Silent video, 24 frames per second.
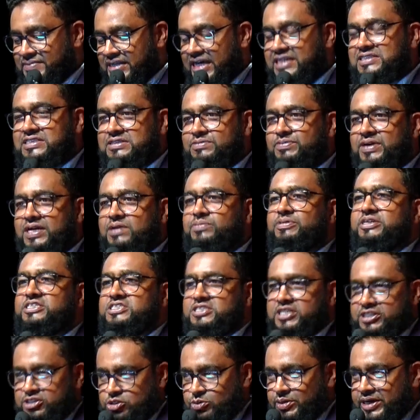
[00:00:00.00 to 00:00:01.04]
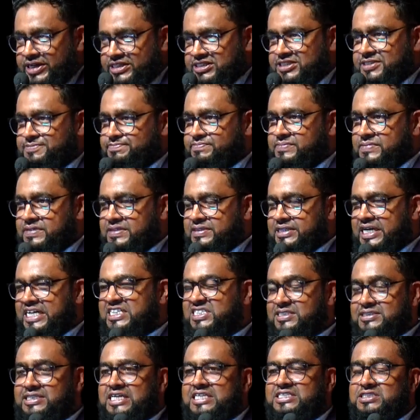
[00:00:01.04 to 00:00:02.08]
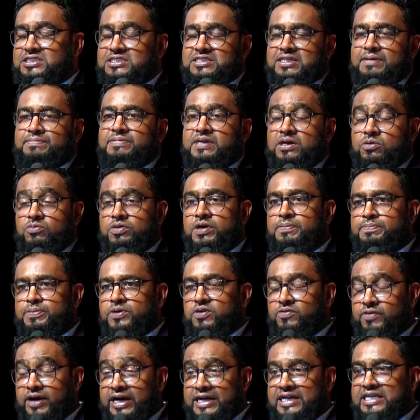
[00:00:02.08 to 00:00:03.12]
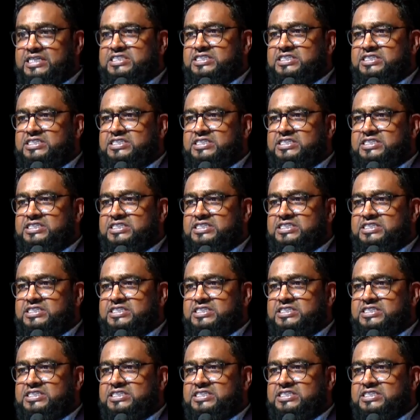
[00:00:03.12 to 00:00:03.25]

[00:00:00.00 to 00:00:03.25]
It's a win-win situation. That's something we provide.